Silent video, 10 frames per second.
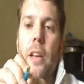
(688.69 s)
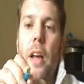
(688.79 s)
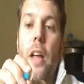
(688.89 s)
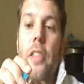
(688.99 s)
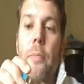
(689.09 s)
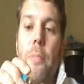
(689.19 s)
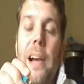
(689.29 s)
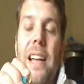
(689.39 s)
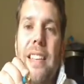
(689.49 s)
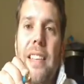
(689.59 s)
other
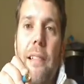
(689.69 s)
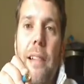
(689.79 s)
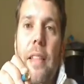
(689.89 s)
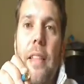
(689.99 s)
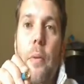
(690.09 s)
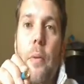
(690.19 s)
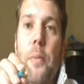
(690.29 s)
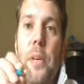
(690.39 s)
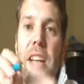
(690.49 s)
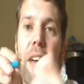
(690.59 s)
brands that are out there
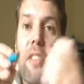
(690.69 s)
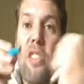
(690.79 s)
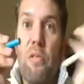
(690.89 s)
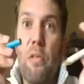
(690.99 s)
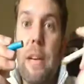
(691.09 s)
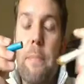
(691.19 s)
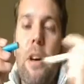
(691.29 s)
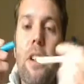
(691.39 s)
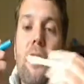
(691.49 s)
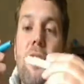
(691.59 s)
which have a
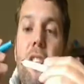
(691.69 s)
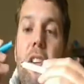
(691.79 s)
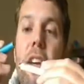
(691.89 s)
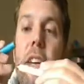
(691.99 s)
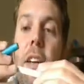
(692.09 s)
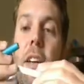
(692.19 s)
3-part design.